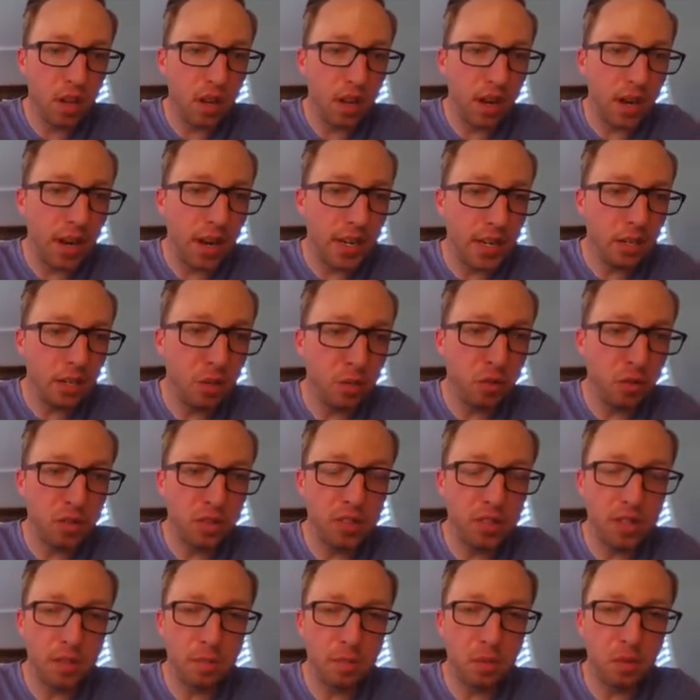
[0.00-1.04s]
I need to
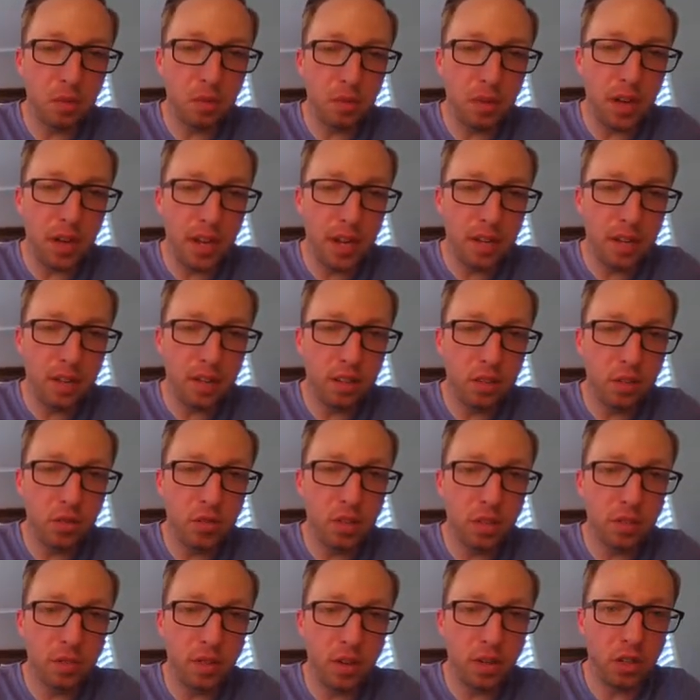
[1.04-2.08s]
simplify using
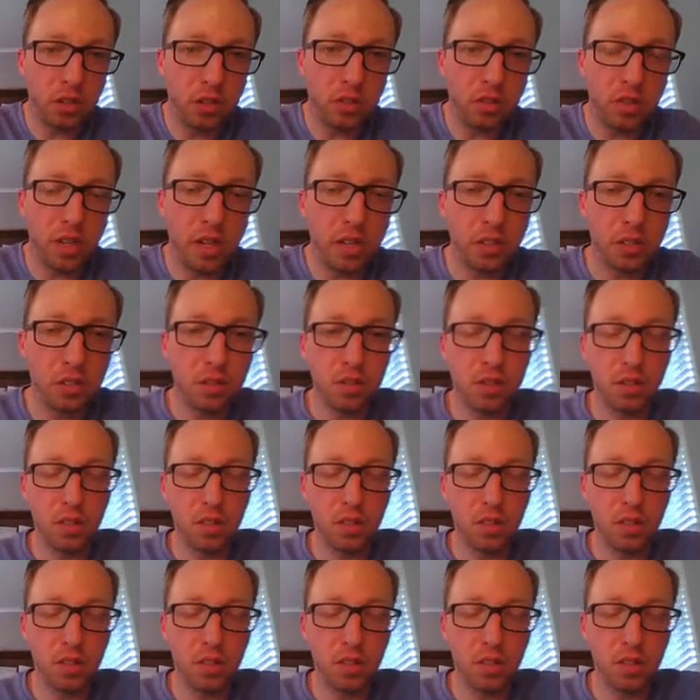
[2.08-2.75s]
function notation